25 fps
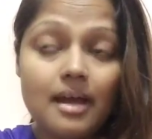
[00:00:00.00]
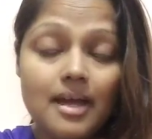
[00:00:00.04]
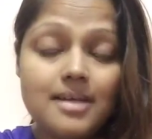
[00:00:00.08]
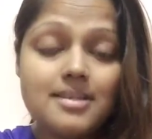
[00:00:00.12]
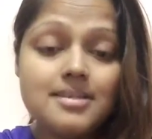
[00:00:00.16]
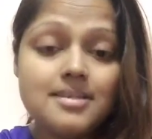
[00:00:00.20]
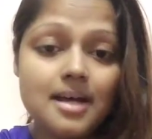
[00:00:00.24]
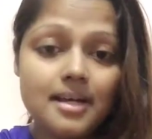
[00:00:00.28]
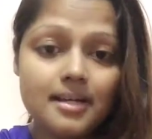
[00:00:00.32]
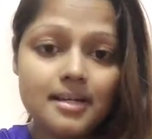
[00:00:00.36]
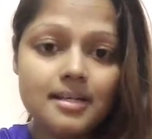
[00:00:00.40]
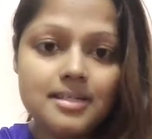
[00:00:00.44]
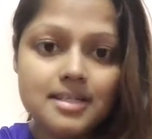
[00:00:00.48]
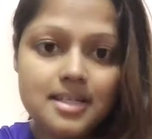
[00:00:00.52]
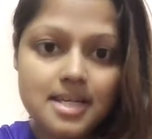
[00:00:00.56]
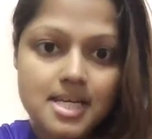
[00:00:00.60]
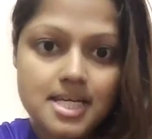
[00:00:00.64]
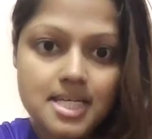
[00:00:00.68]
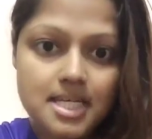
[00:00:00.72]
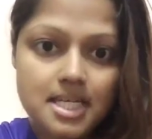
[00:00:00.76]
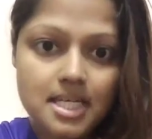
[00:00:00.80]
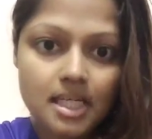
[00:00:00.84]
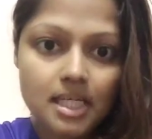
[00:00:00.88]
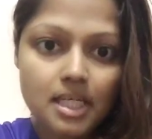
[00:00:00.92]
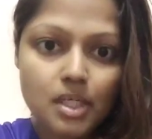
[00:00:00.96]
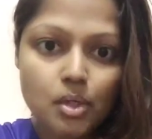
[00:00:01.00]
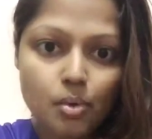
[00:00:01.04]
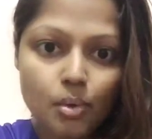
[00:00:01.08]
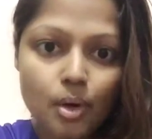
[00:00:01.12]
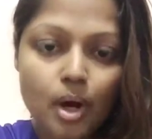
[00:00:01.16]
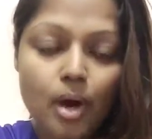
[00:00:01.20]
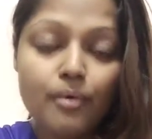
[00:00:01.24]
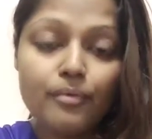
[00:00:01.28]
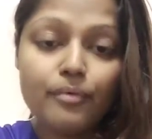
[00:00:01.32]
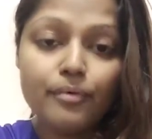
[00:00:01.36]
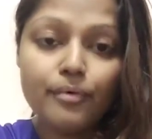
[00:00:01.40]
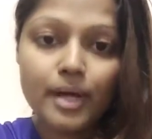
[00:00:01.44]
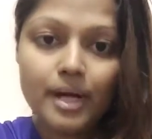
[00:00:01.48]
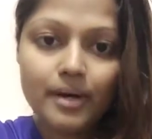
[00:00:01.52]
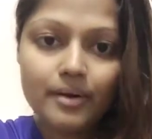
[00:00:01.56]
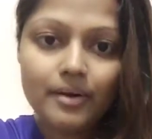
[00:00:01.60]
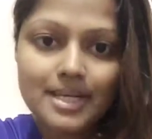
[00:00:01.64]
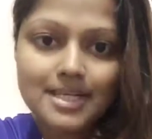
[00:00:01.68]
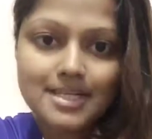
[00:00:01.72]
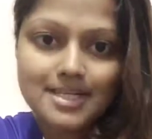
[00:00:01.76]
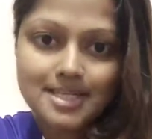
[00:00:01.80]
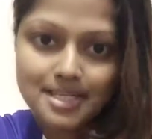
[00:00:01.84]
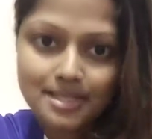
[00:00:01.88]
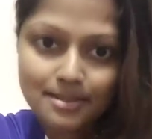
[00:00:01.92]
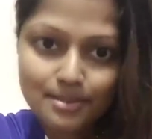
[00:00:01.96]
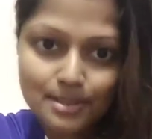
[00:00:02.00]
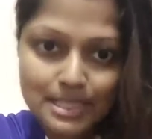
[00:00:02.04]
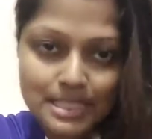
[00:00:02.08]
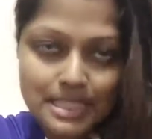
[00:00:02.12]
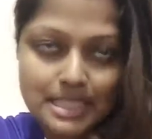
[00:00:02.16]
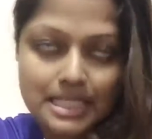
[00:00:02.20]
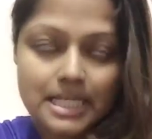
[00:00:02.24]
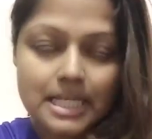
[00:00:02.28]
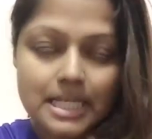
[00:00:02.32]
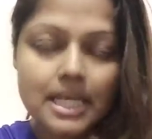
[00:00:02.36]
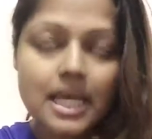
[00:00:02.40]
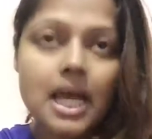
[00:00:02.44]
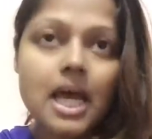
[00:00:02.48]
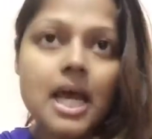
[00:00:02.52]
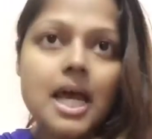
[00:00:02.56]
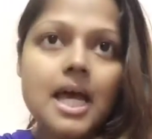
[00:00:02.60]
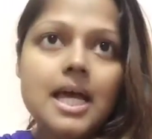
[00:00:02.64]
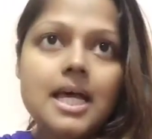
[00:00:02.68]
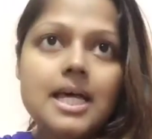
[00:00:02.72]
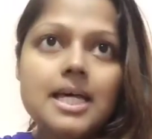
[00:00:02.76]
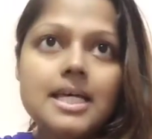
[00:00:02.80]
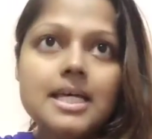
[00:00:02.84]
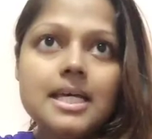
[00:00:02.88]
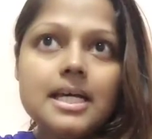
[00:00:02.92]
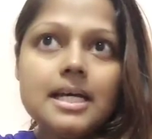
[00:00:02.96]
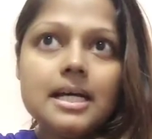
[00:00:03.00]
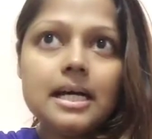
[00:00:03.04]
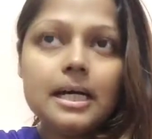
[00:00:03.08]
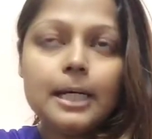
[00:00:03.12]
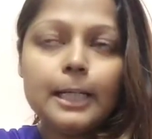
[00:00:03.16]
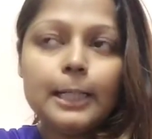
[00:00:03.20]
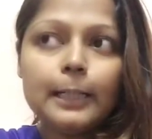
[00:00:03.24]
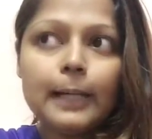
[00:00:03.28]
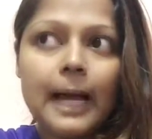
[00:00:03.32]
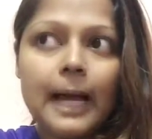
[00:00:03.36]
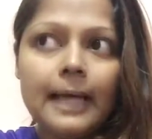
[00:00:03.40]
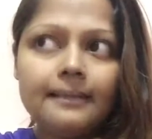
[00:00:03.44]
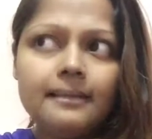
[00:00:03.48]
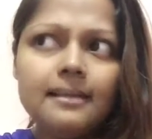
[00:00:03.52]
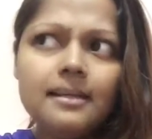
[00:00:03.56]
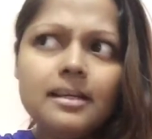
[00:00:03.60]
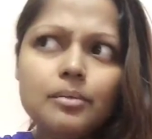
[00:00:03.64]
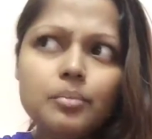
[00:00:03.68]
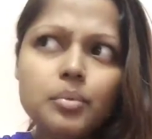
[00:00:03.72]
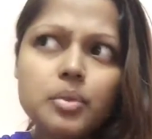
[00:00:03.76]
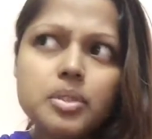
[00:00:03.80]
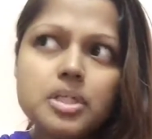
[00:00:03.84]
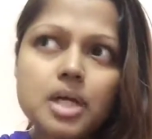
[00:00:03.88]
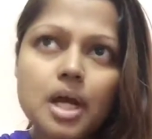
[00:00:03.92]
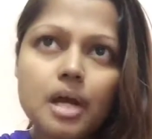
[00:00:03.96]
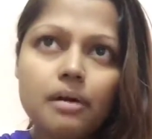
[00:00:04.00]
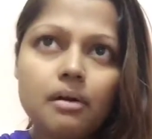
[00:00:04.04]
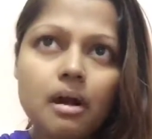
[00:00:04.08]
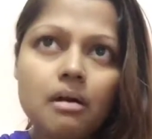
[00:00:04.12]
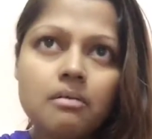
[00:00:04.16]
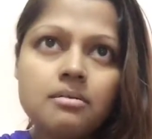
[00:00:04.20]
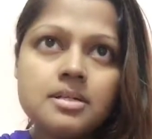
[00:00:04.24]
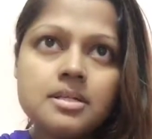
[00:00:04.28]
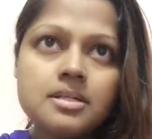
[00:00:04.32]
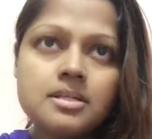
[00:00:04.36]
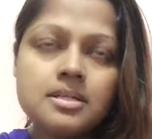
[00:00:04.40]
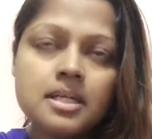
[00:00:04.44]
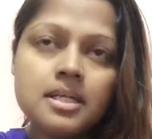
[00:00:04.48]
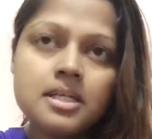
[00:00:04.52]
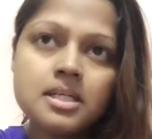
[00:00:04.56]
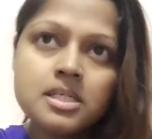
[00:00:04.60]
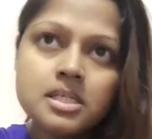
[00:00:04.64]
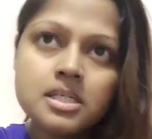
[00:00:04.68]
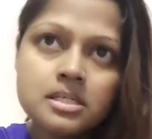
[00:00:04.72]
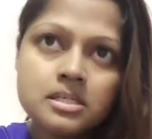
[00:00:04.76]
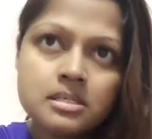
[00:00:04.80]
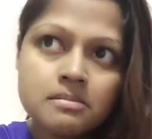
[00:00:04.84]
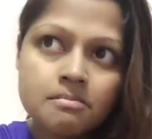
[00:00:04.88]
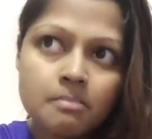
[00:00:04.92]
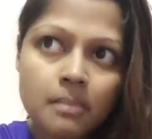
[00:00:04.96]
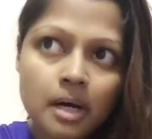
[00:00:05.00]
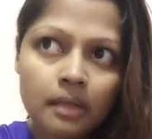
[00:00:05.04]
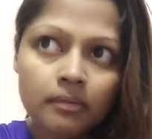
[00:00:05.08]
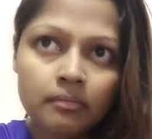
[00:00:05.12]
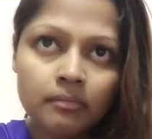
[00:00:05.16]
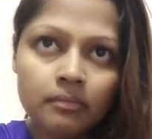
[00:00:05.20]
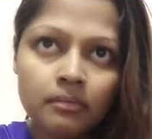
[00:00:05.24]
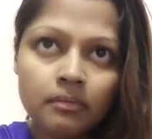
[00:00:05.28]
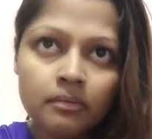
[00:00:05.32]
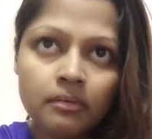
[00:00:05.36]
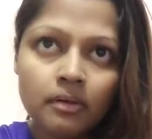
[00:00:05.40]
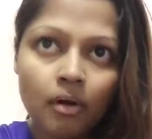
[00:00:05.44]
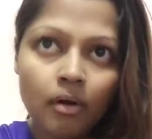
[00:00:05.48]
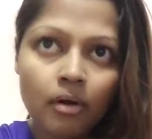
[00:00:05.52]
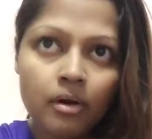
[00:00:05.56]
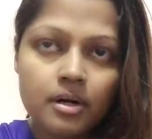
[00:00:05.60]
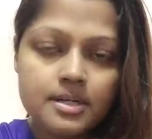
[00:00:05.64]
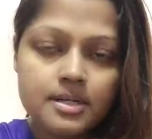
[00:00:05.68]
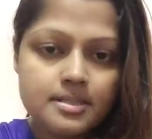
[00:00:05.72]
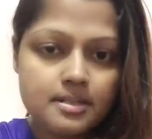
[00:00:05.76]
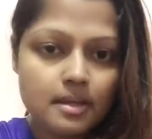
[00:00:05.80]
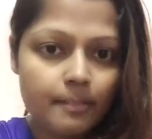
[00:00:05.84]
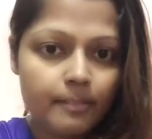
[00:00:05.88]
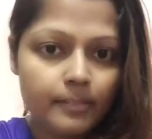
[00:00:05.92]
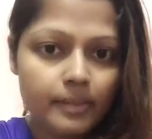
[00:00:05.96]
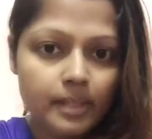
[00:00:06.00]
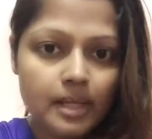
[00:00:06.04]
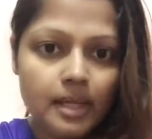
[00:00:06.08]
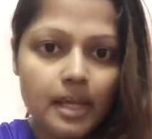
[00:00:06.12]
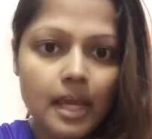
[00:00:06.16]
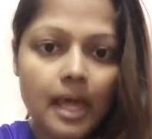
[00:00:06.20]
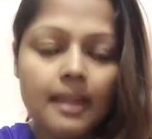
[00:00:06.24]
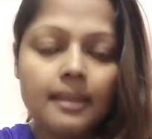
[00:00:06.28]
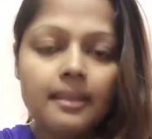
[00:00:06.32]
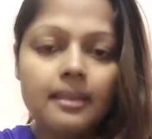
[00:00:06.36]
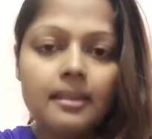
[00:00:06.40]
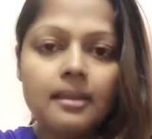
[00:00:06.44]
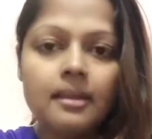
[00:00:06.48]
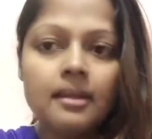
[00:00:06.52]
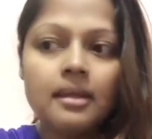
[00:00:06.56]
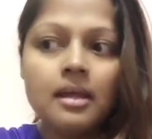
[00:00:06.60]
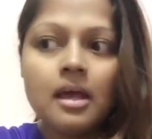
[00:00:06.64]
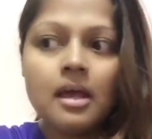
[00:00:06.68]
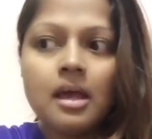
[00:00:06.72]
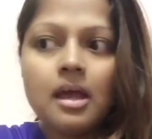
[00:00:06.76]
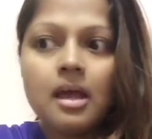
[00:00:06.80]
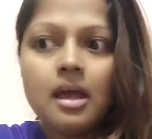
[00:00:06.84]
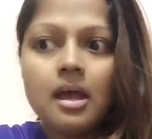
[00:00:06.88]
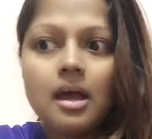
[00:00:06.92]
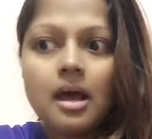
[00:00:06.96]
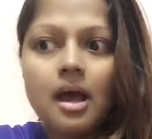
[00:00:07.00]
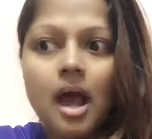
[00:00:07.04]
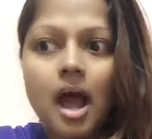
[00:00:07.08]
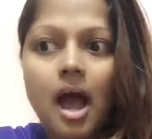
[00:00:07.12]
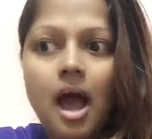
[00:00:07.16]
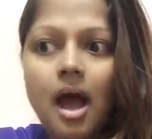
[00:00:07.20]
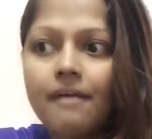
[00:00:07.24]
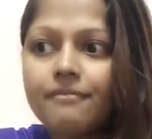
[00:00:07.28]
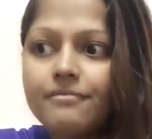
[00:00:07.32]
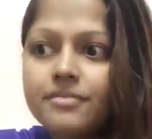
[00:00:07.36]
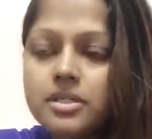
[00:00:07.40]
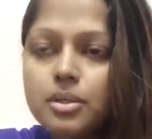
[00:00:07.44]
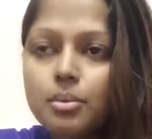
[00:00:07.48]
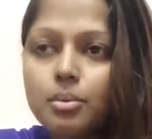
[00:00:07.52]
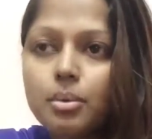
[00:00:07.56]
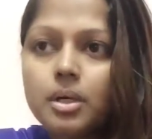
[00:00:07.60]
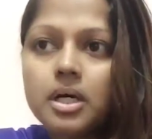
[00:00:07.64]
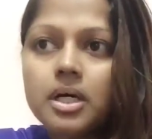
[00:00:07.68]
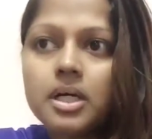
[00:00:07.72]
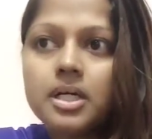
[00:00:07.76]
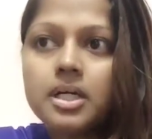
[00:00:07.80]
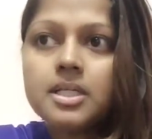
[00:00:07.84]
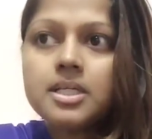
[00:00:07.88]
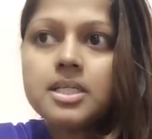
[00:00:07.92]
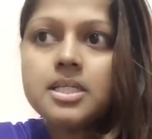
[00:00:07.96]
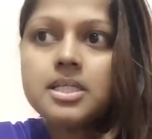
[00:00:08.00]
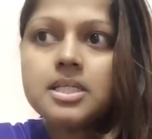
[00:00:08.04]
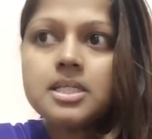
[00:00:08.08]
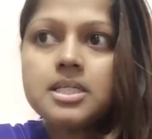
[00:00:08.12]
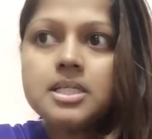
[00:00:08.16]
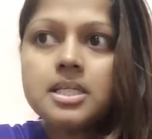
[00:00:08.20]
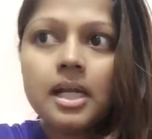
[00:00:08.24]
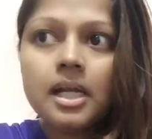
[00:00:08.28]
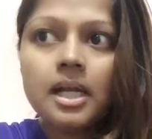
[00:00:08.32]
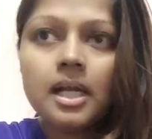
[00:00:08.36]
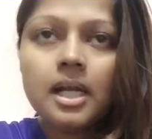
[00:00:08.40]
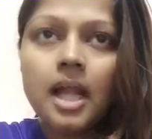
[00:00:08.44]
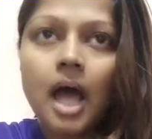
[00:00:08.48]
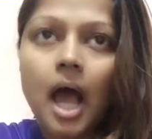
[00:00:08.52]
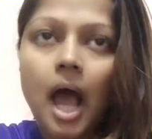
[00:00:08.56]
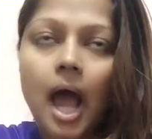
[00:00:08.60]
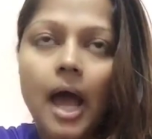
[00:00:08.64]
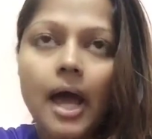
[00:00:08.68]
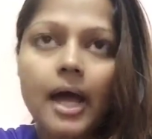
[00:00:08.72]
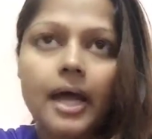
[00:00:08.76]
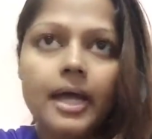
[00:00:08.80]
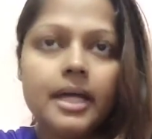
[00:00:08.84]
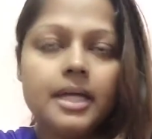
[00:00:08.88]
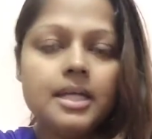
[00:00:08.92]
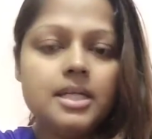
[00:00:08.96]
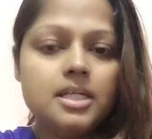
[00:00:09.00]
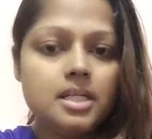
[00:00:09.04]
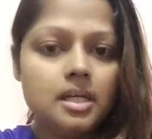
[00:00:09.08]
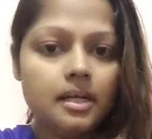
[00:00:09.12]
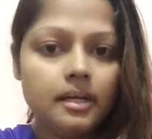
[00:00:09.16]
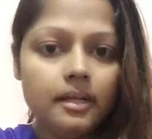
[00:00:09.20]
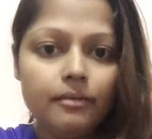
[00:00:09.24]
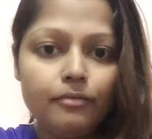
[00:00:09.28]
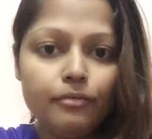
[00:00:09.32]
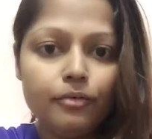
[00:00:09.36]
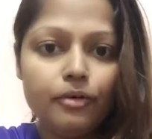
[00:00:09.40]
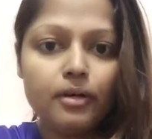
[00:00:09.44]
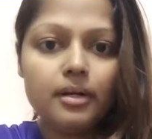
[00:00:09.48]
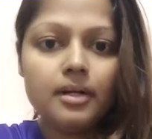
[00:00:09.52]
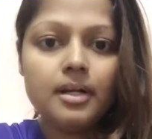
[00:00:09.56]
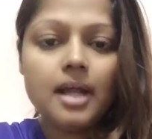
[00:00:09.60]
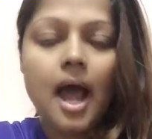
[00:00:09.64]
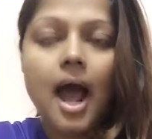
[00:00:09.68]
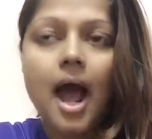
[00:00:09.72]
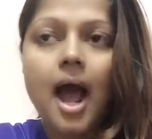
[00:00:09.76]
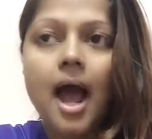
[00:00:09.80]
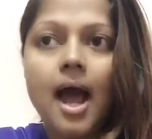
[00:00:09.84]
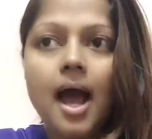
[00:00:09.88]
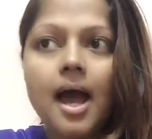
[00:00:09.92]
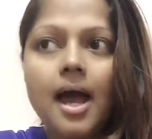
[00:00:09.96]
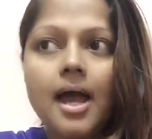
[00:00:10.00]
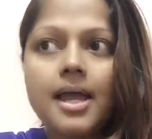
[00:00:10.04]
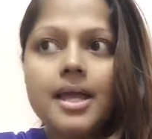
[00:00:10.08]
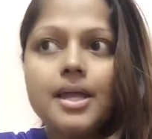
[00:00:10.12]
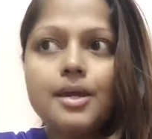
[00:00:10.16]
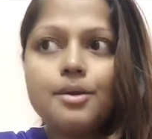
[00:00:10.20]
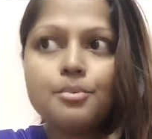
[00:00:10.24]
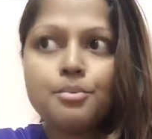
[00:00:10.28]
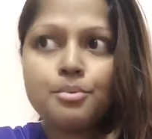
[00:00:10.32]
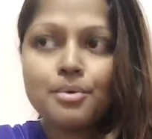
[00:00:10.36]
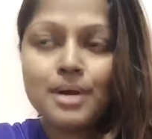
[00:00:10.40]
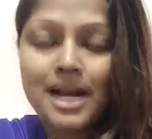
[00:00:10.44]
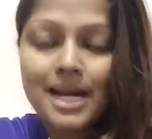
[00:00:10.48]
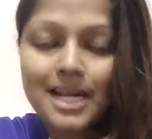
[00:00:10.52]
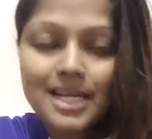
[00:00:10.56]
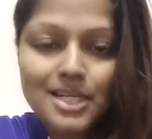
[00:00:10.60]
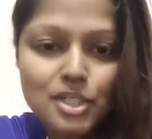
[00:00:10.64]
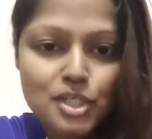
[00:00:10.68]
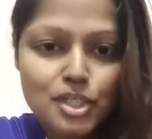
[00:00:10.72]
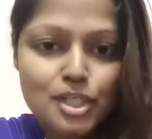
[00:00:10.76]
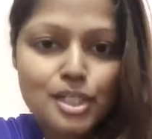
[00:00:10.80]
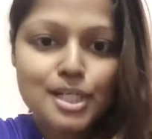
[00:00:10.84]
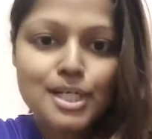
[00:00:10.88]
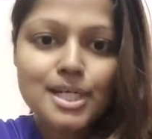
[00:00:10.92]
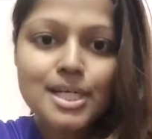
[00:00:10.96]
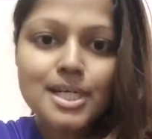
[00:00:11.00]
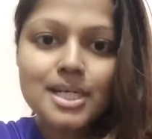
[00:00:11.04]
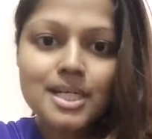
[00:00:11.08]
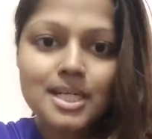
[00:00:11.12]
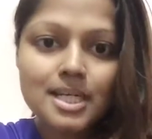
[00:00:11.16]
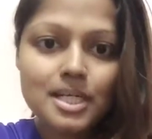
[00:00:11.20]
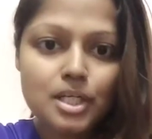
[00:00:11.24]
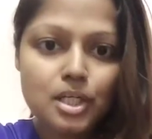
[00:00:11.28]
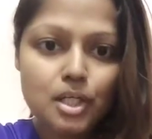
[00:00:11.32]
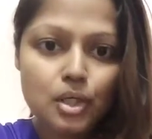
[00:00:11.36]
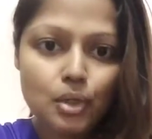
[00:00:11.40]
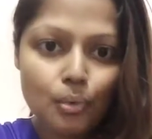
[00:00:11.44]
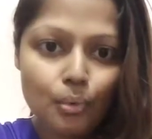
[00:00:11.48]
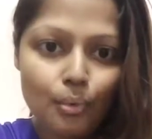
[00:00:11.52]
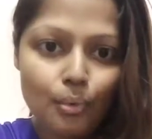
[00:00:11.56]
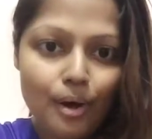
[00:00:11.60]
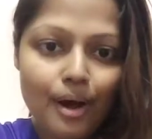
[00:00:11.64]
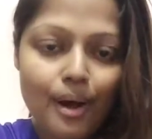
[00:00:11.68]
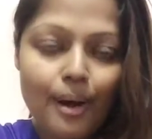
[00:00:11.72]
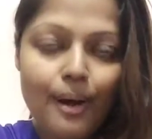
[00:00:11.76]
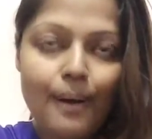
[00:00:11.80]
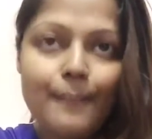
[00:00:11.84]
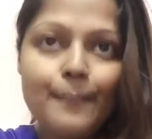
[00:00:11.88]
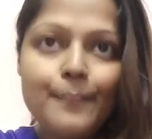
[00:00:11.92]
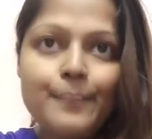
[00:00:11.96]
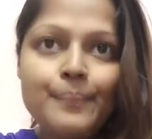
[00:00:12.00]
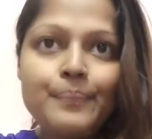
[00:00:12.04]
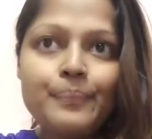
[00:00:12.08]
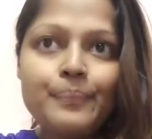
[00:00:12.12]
started taking yoga very seriously. I think it was around 6 months or something, and afterwards still I delivered. I religiously did yoga,